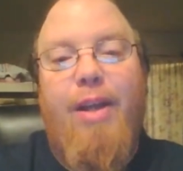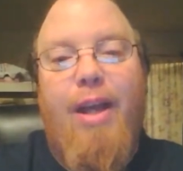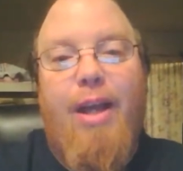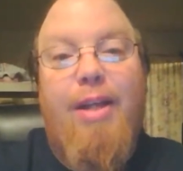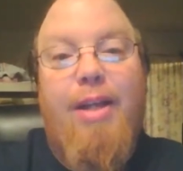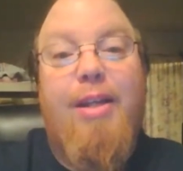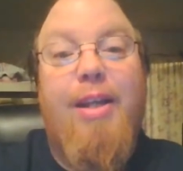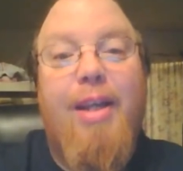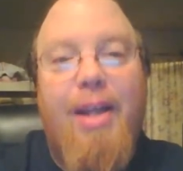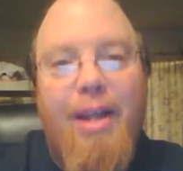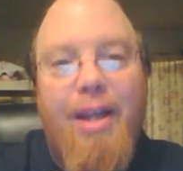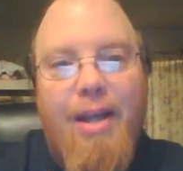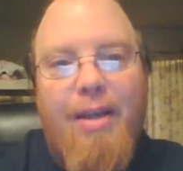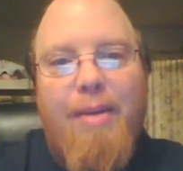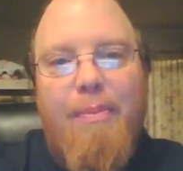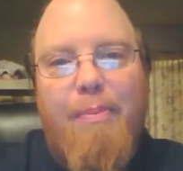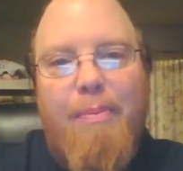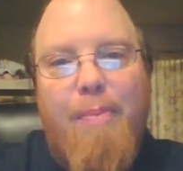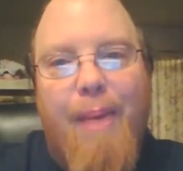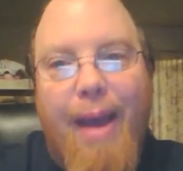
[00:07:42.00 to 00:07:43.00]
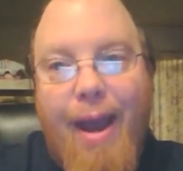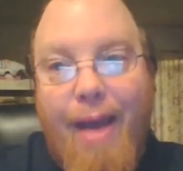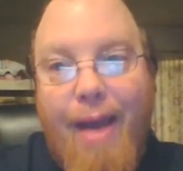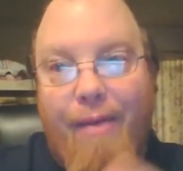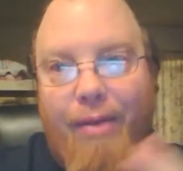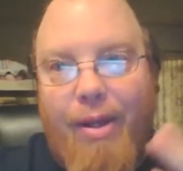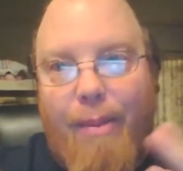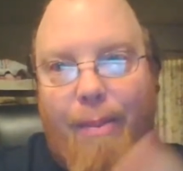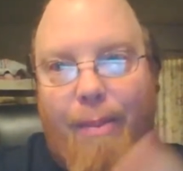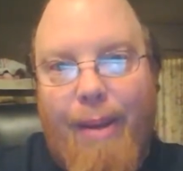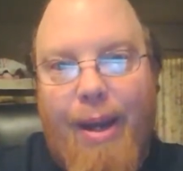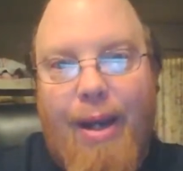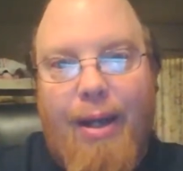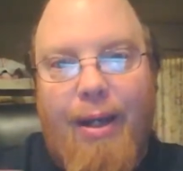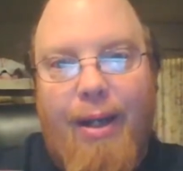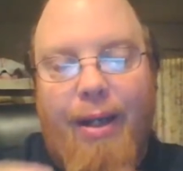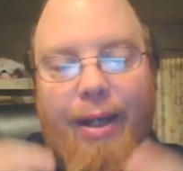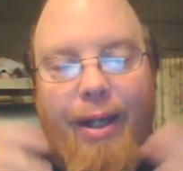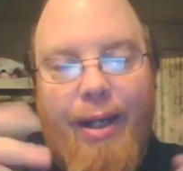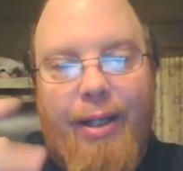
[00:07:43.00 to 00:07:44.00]
not but having to
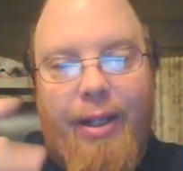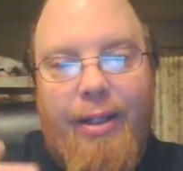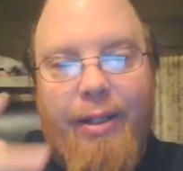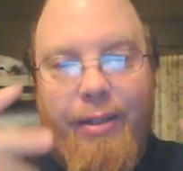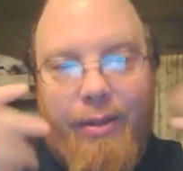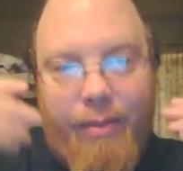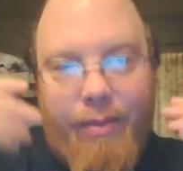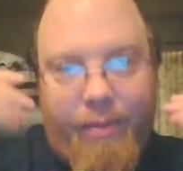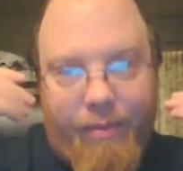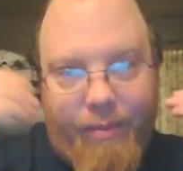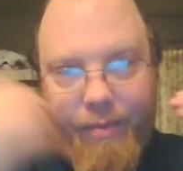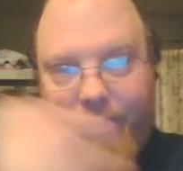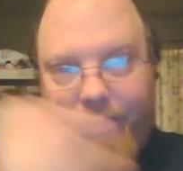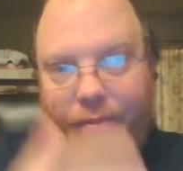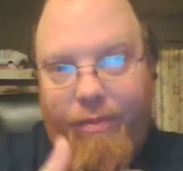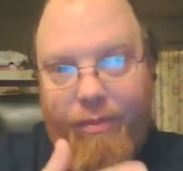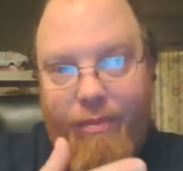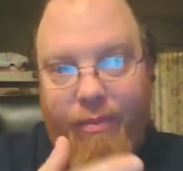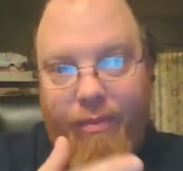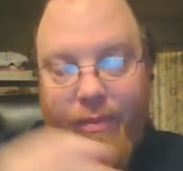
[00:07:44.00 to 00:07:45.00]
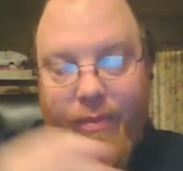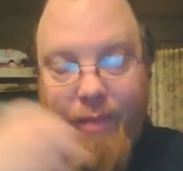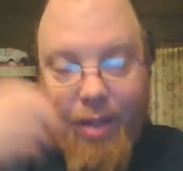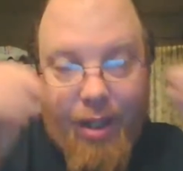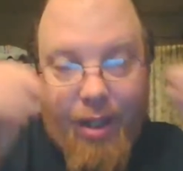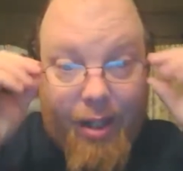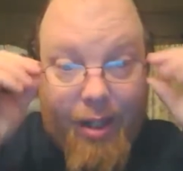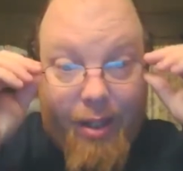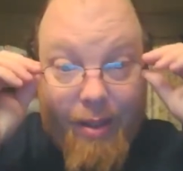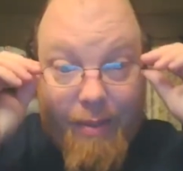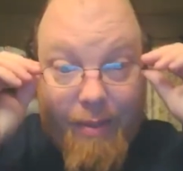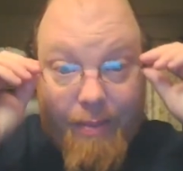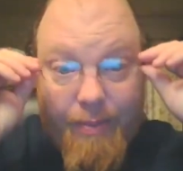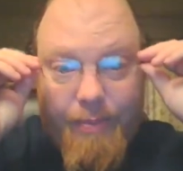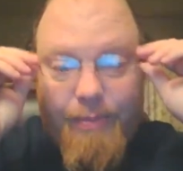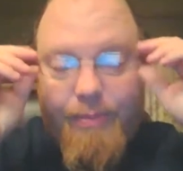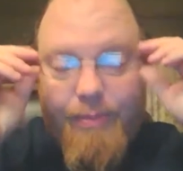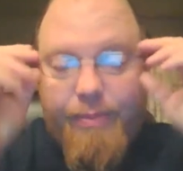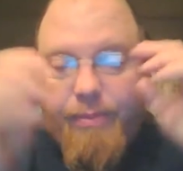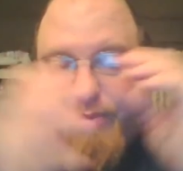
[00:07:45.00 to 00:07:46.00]
battle it and um,